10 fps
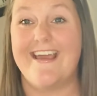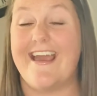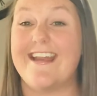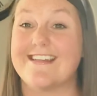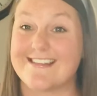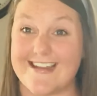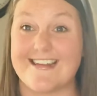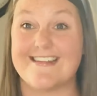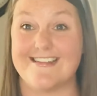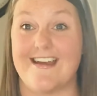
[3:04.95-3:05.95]
And it's
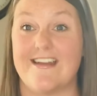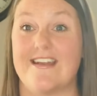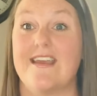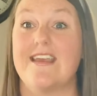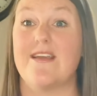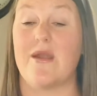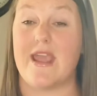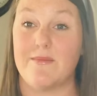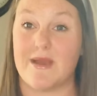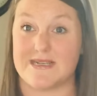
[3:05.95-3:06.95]
getting done
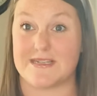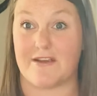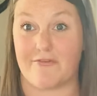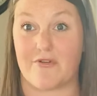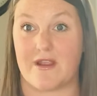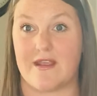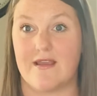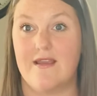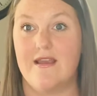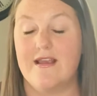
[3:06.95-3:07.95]
in my suffering.